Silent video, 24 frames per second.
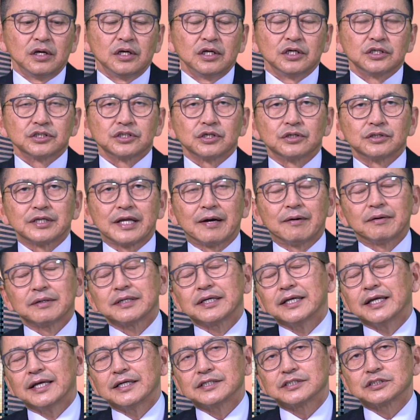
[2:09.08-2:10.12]
So
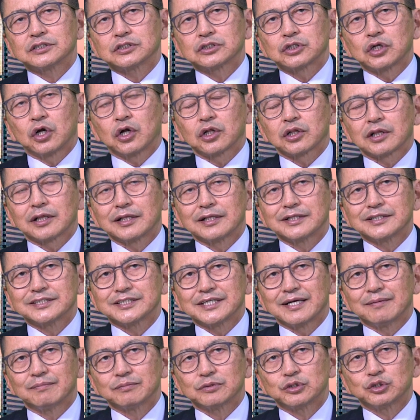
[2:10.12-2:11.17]
nowadays, total
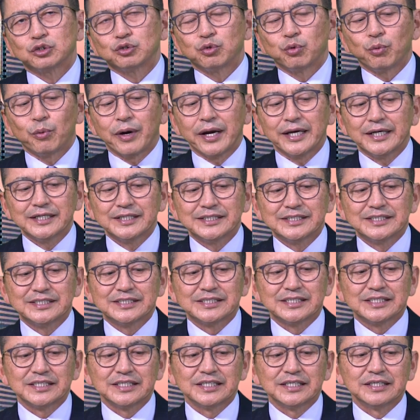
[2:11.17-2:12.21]
some
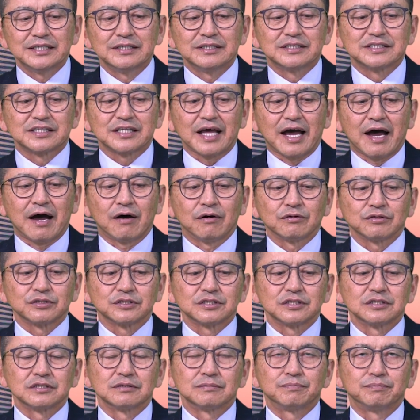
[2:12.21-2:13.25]

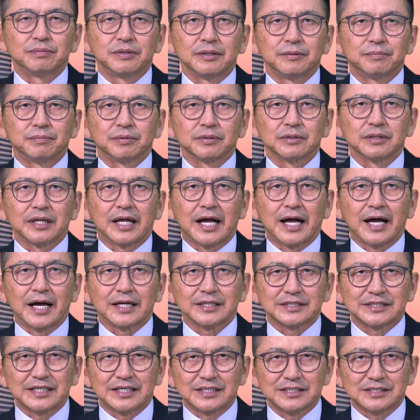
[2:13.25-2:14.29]
20,000 people are
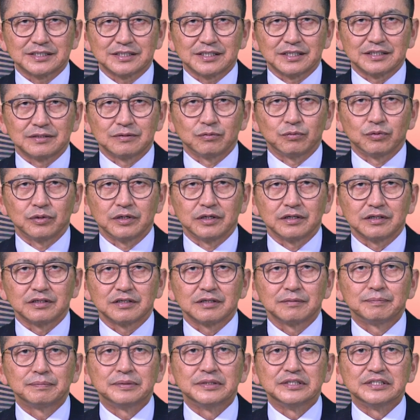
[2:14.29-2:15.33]
tested with
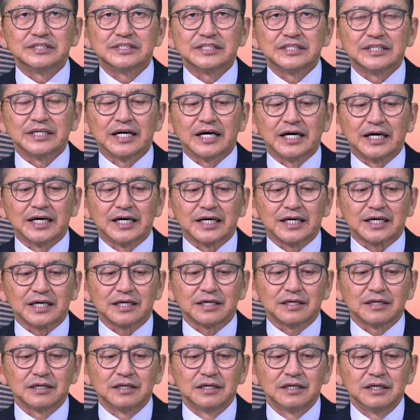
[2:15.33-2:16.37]
PCR,
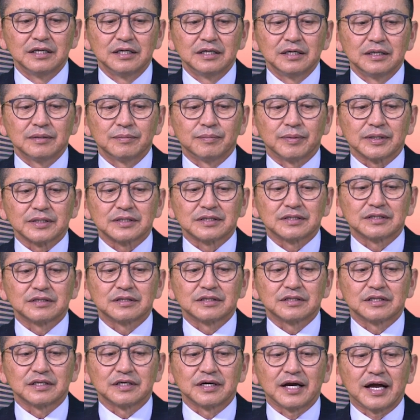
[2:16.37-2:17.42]
but
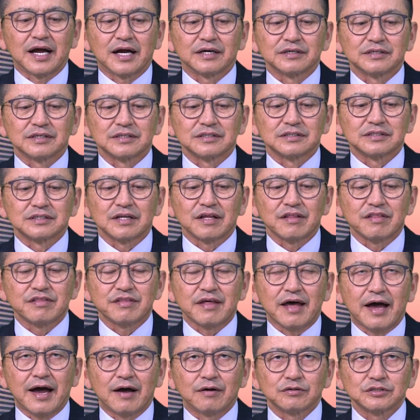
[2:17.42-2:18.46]

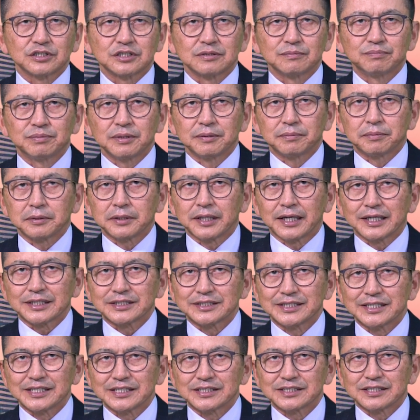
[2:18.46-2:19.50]
300,000 people are
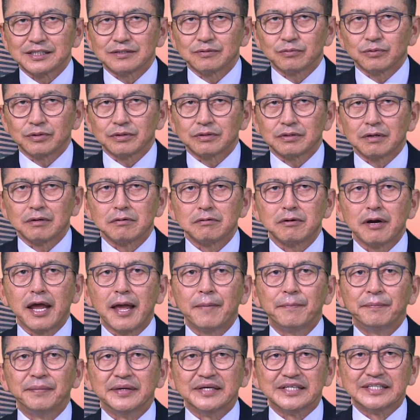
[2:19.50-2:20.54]
tested with
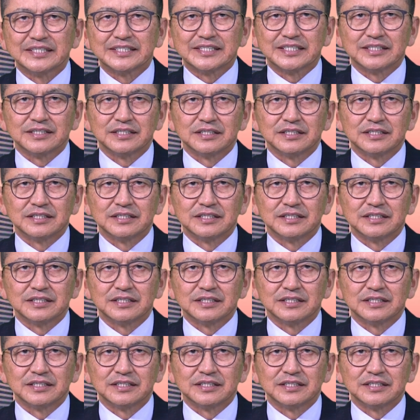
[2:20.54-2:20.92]
rapid